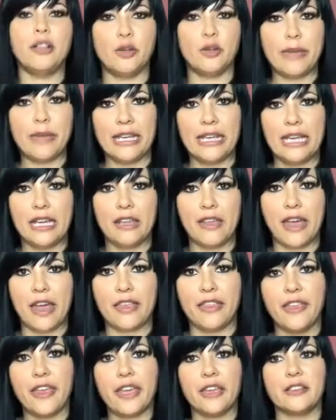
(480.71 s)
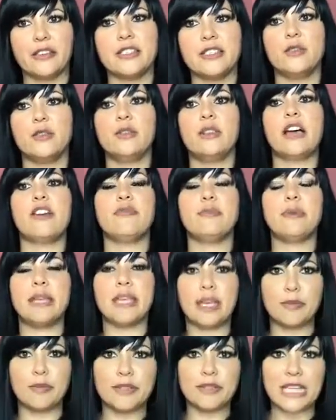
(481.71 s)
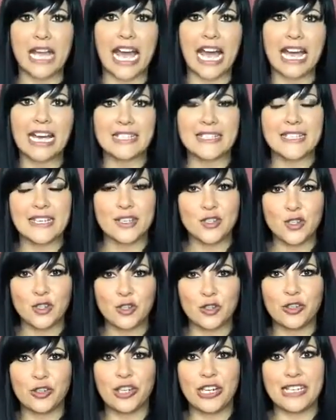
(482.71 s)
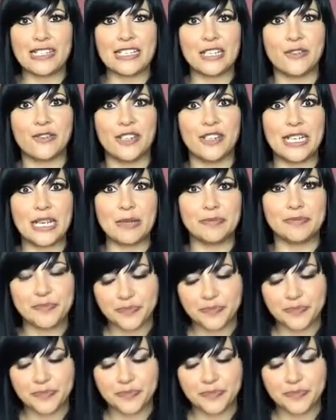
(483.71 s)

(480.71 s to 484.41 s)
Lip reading: you're making that thing? Do you love being able to access your creativity?